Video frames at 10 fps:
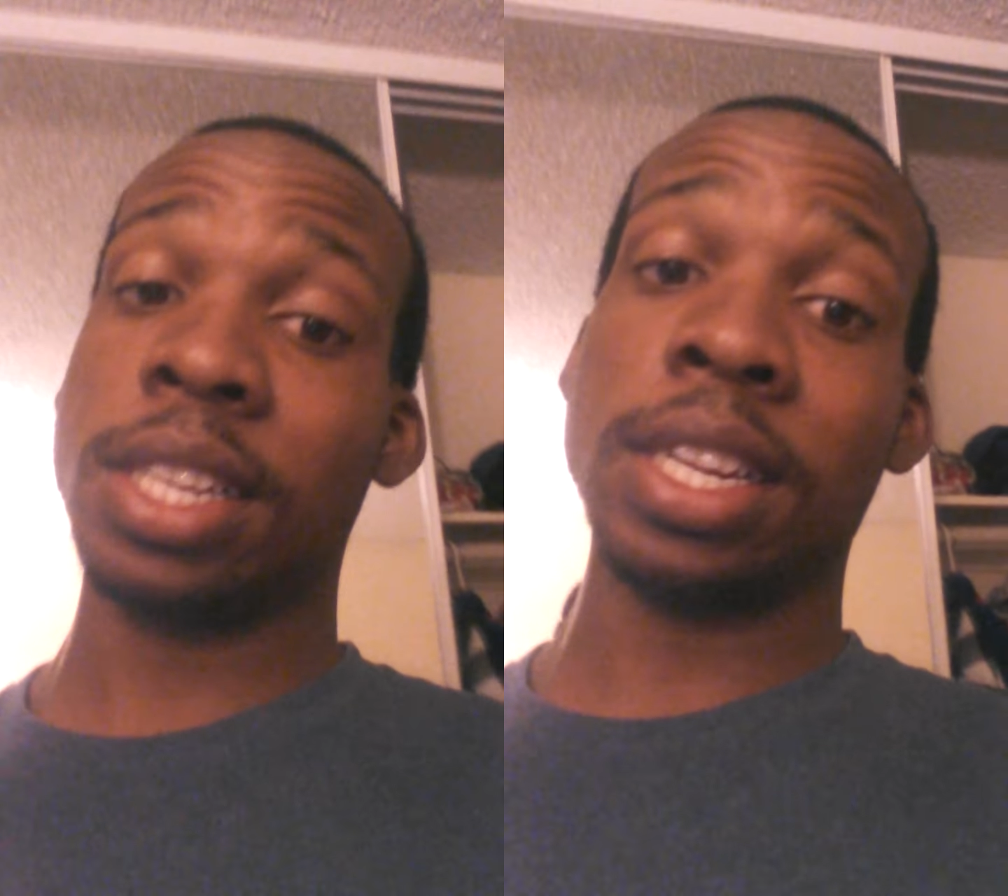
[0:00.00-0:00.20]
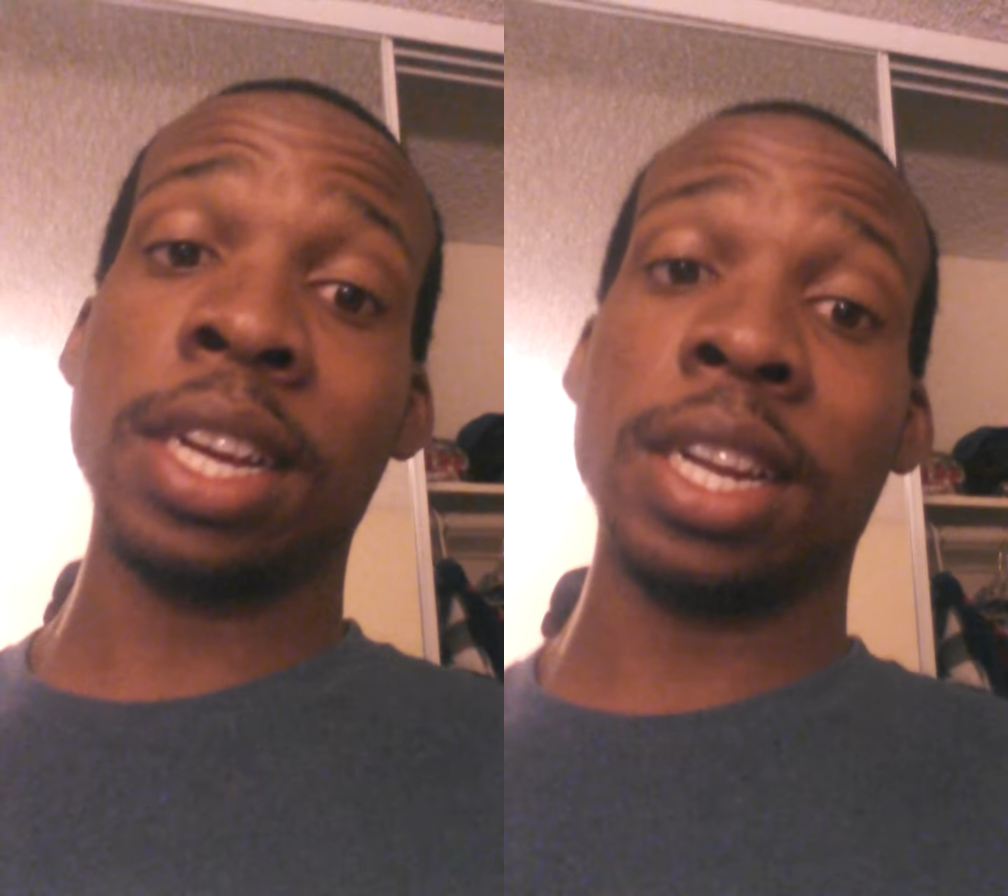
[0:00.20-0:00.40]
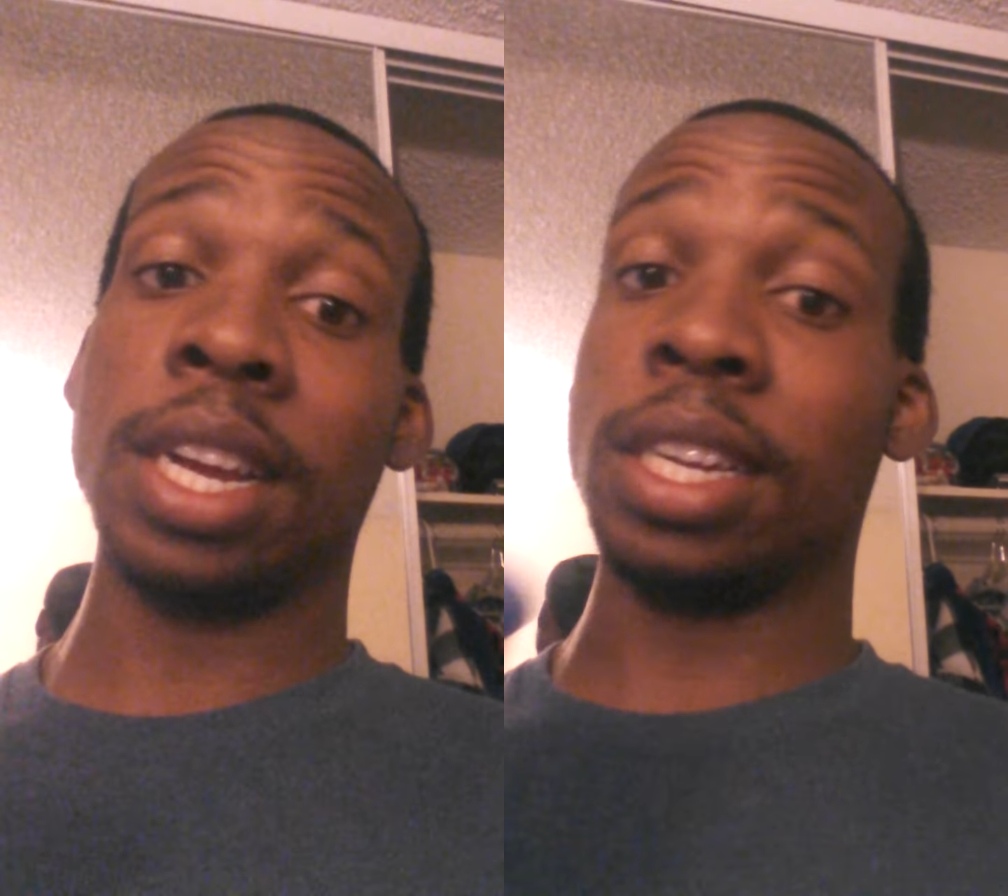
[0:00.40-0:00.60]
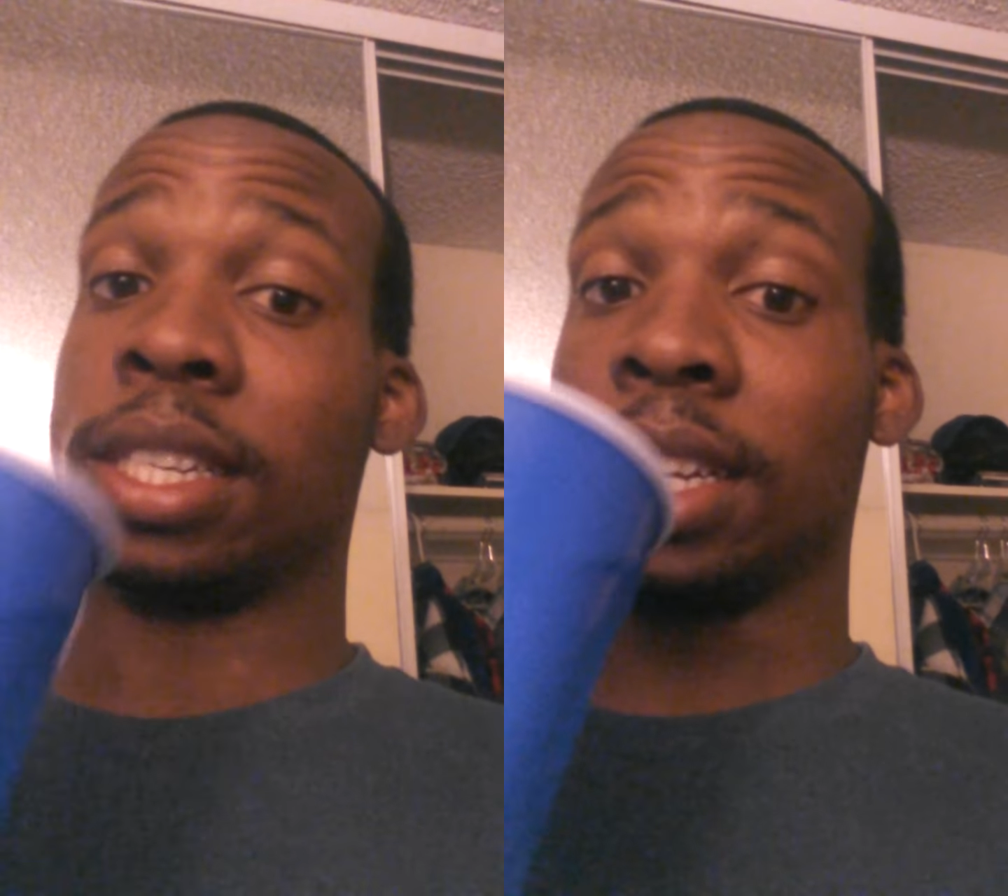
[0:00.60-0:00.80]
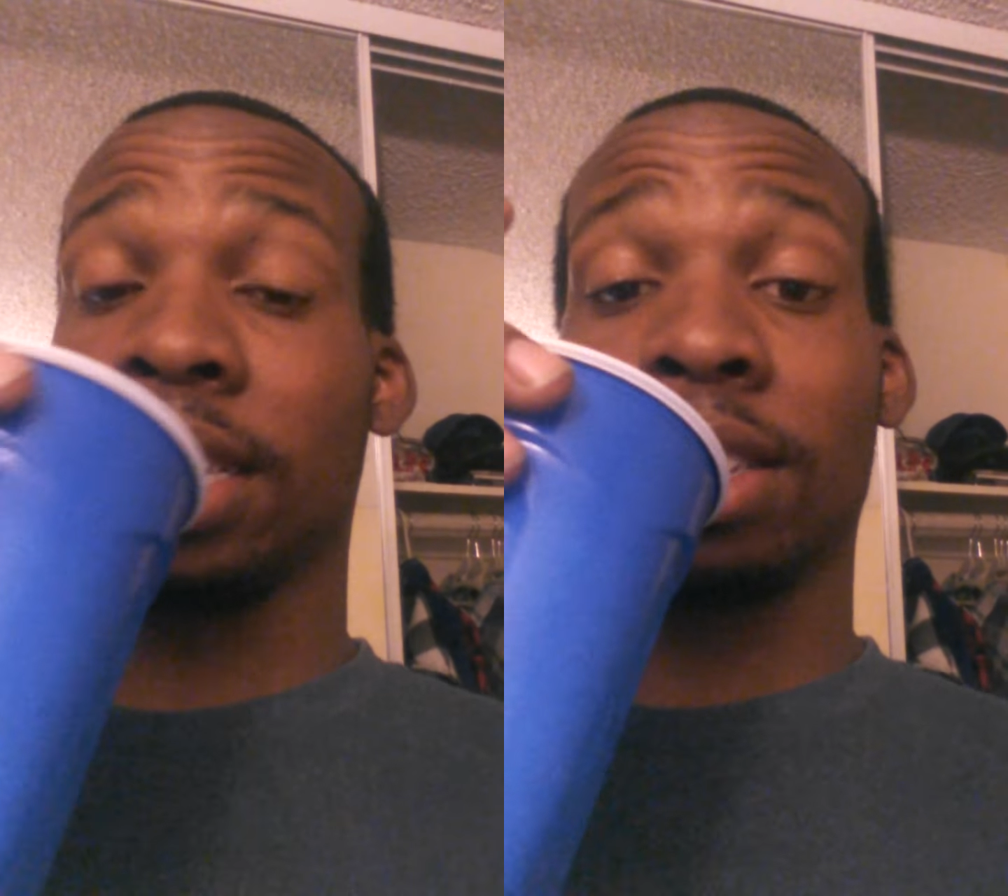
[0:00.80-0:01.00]
none of that
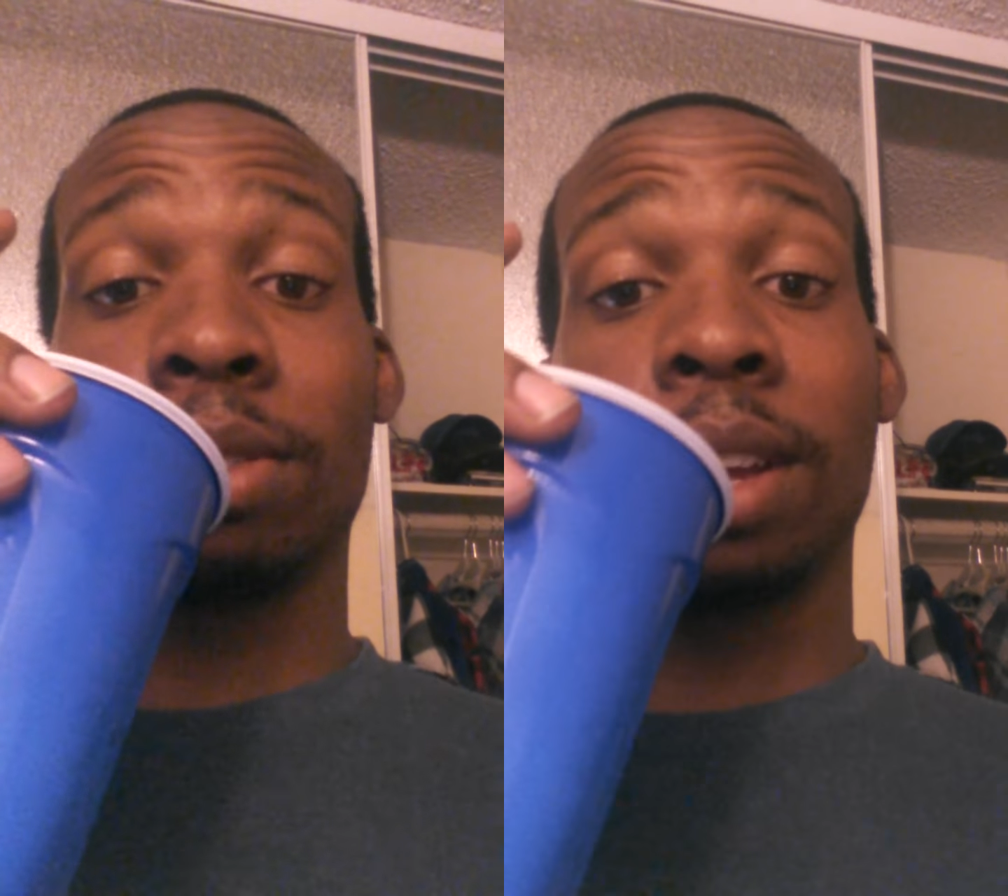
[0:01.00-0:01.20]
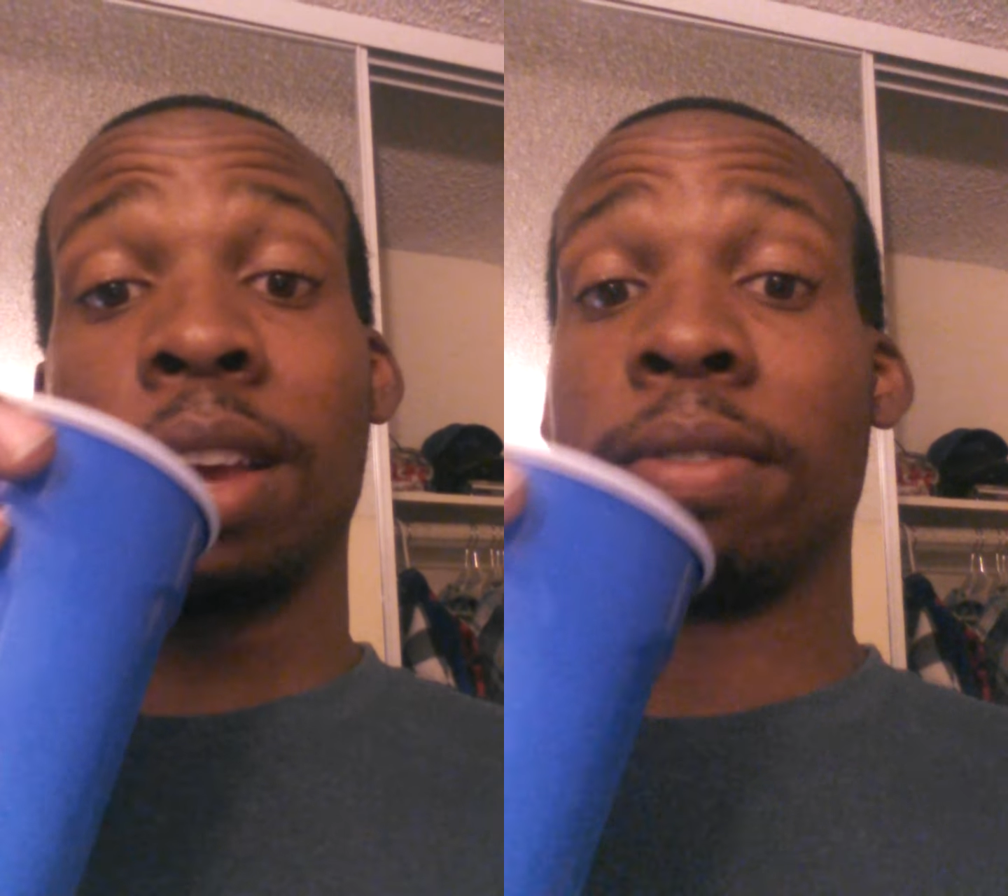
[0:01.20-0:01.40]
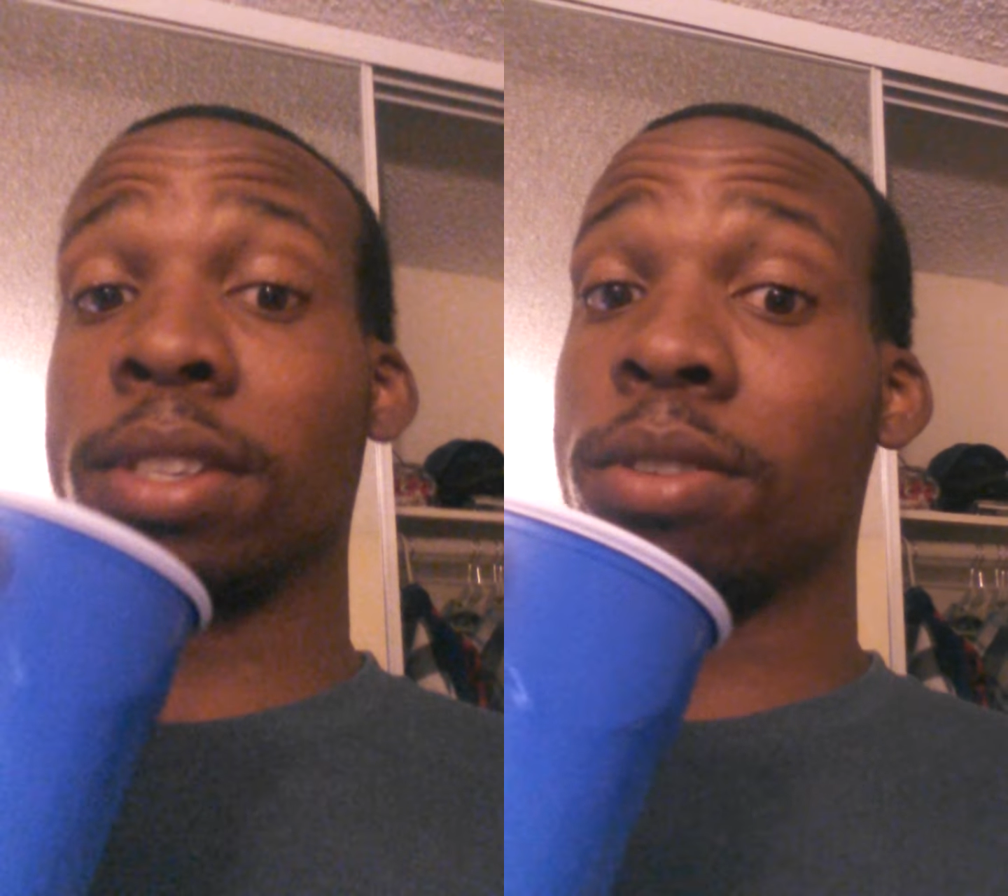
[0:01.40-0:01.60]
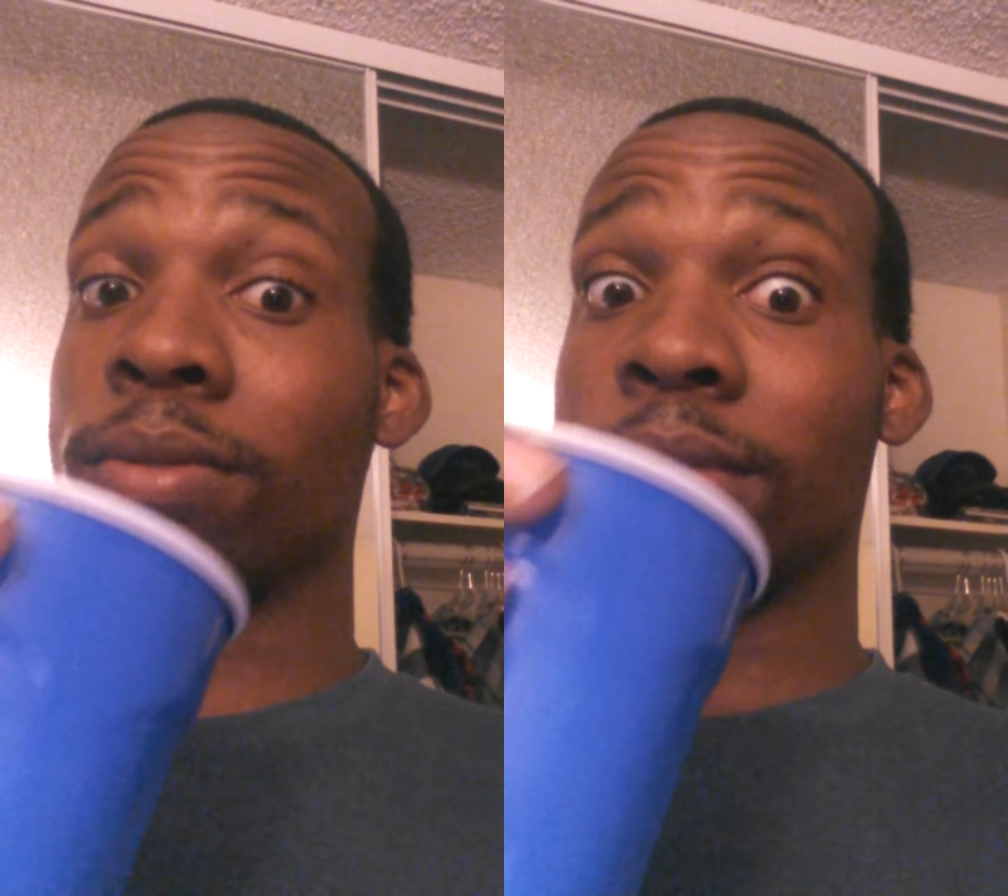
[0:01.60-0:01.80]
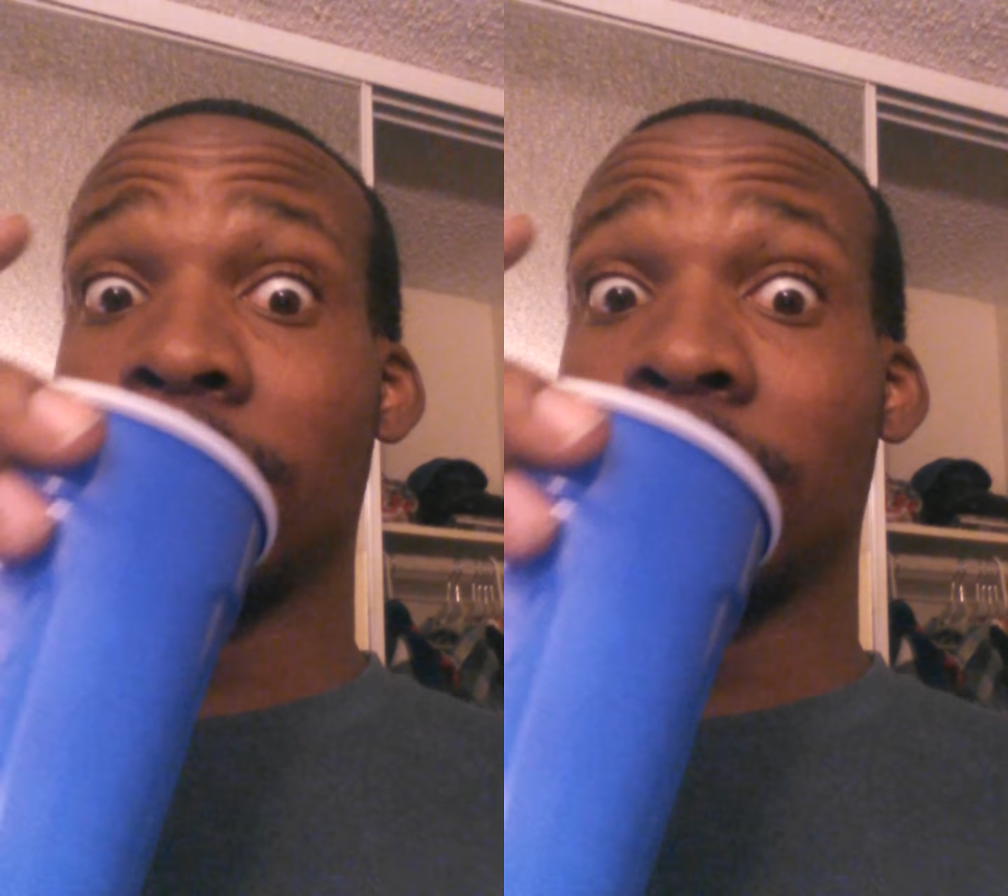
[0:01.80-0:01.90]
shit. Sway is gonna